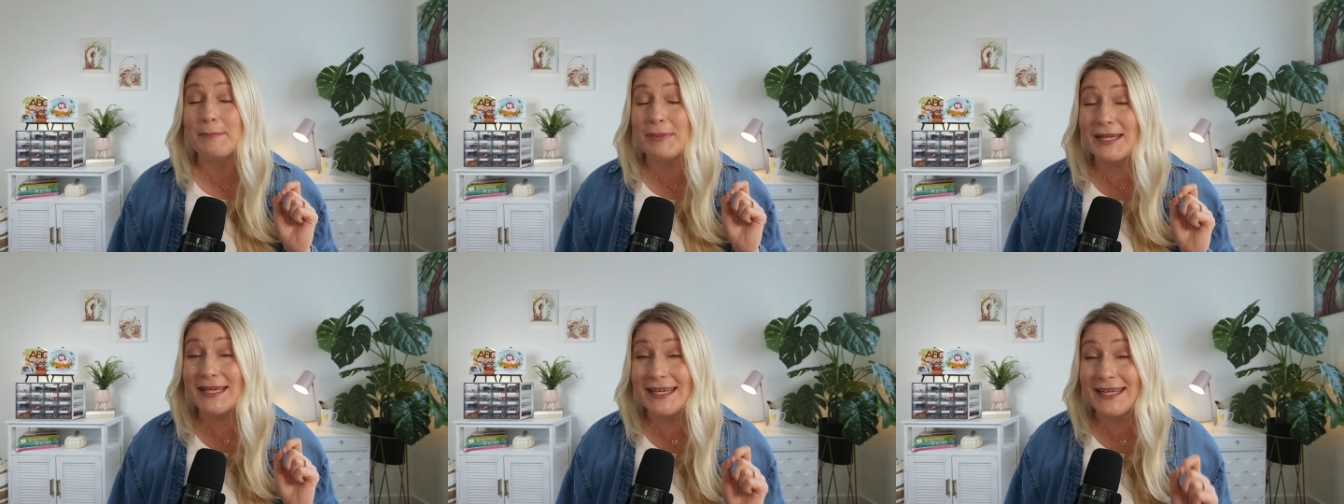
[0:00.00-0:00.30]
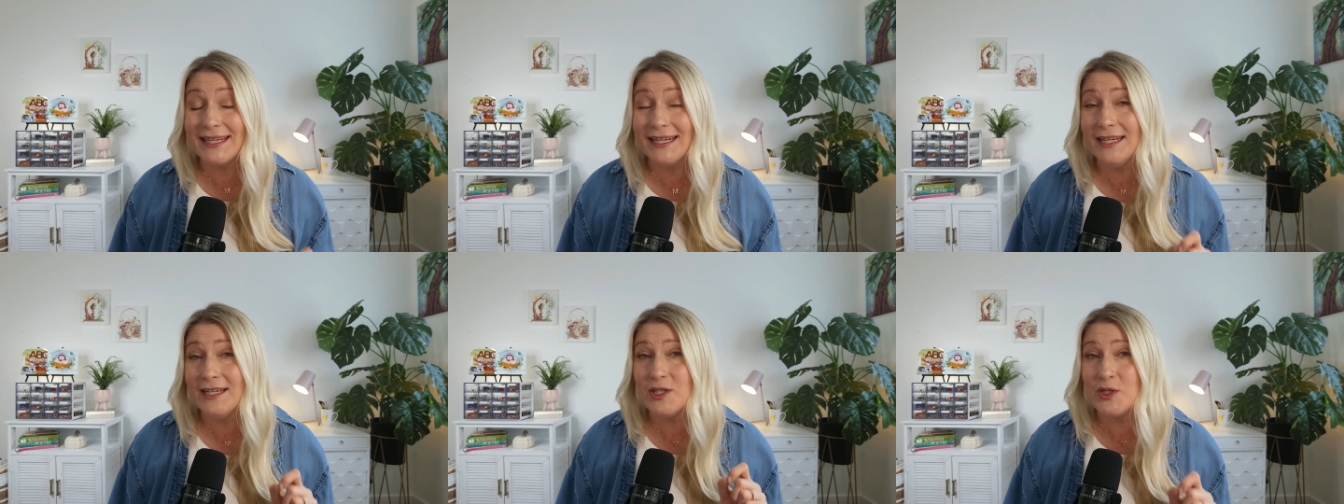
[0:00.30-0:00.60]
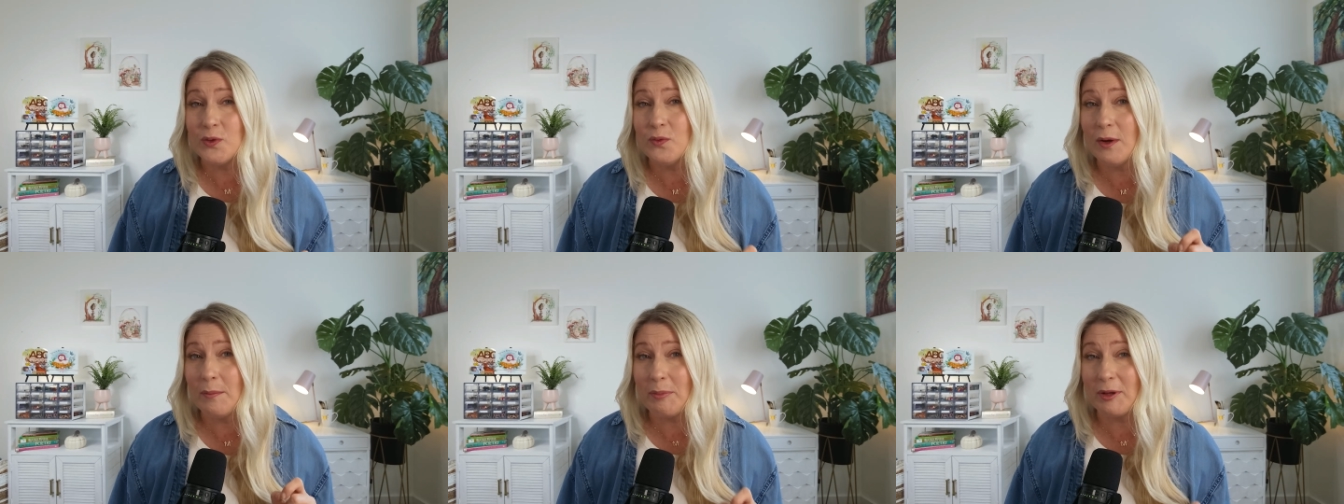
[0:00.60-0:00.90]
beginning
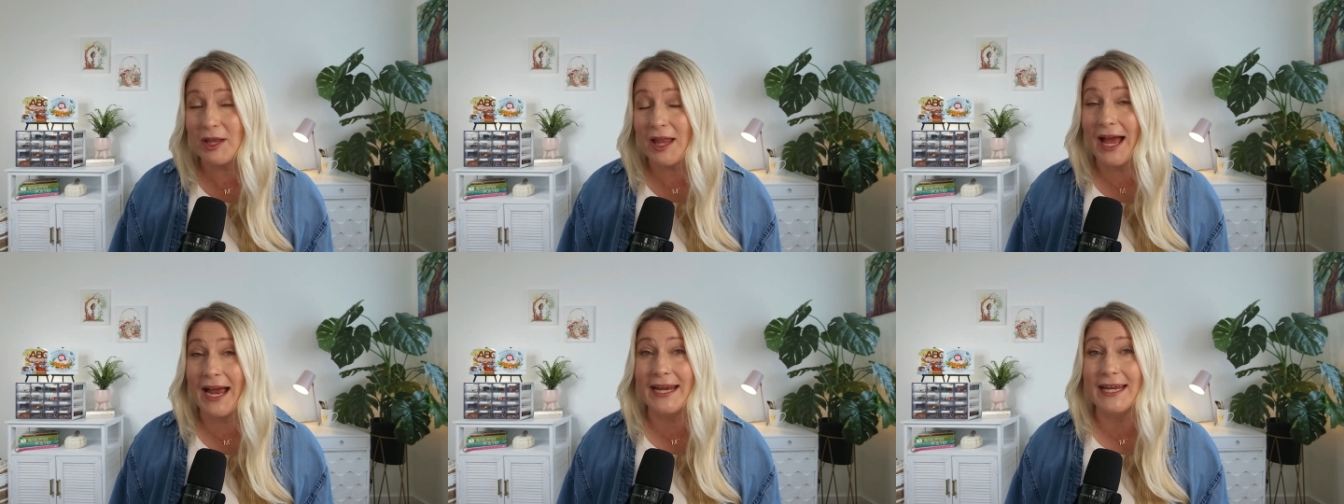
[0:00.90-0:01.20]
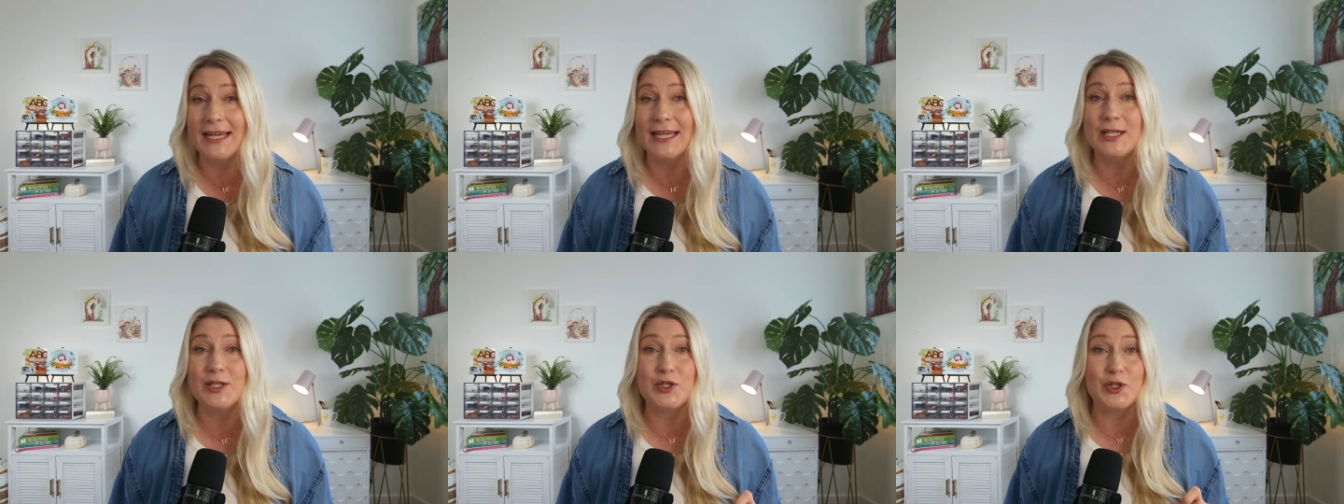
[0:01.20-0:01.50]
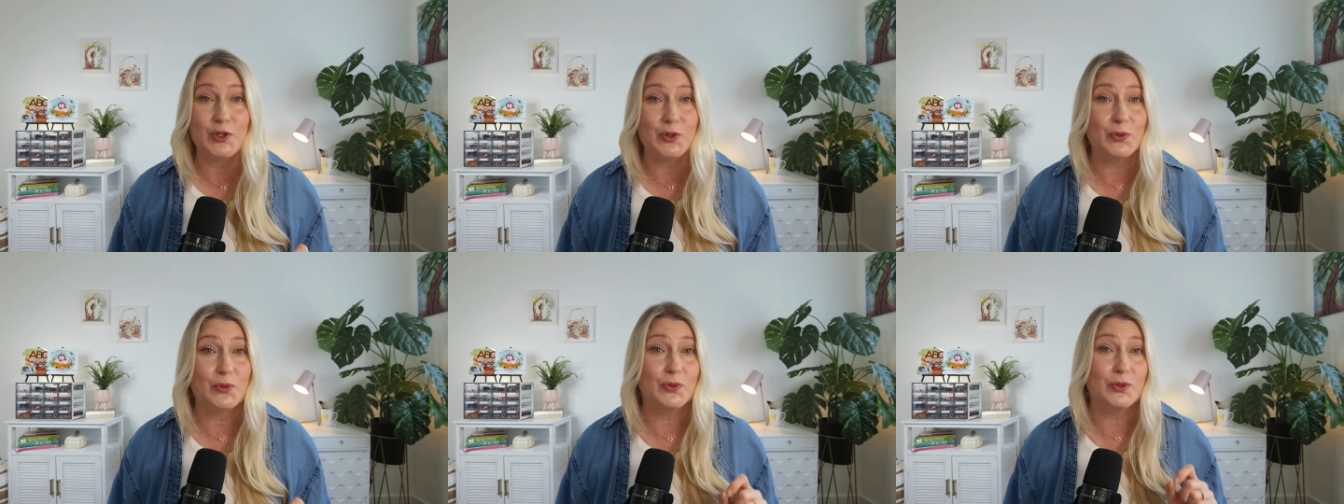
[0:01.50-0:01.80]
to apply it
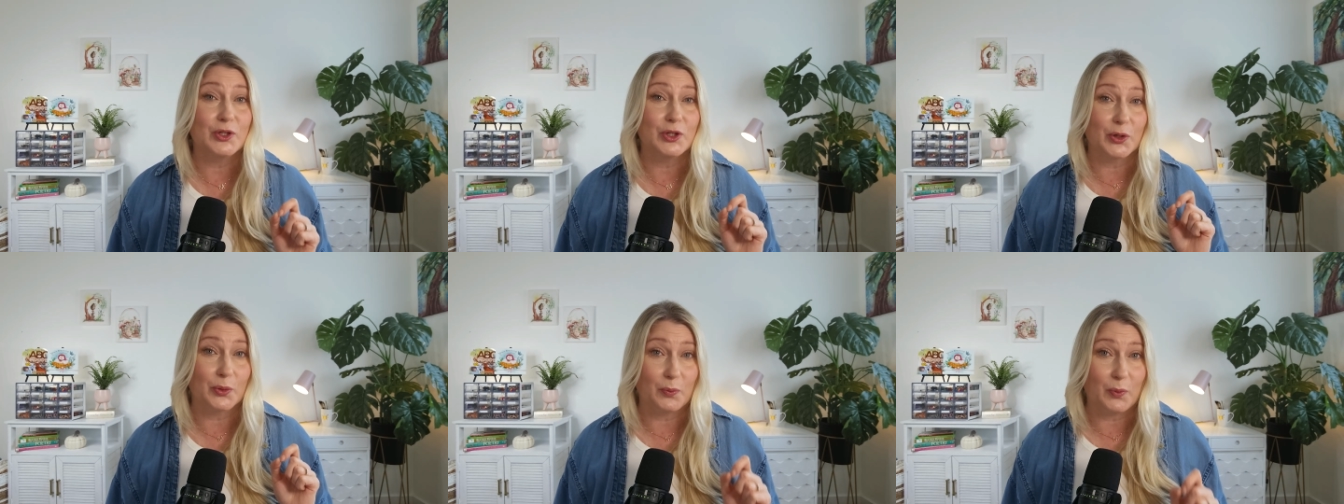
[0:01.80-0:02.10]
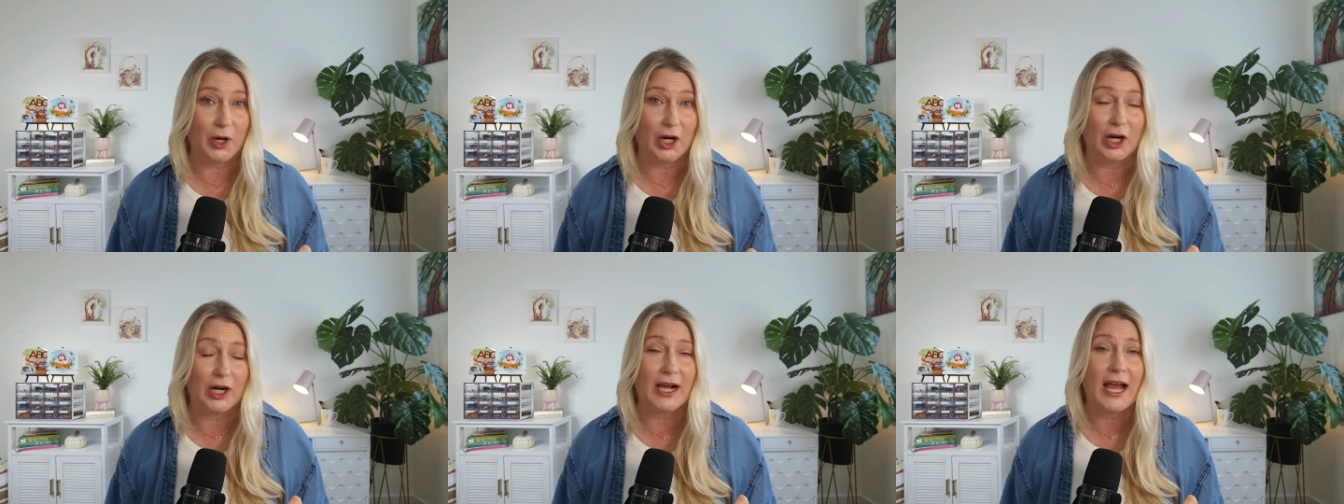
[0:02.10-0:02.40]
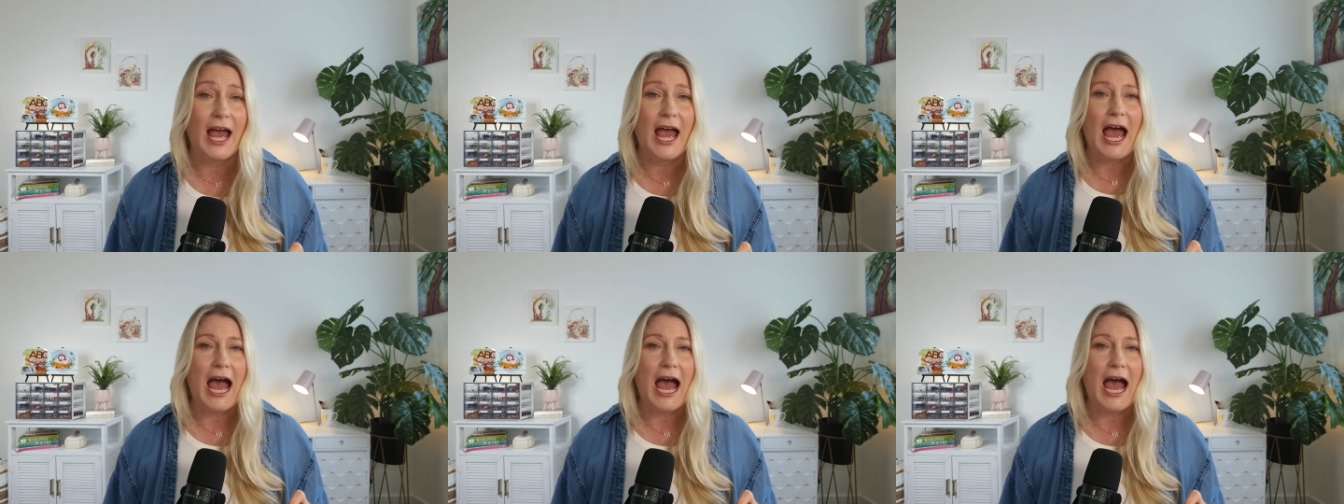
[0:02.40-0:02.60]
to your work.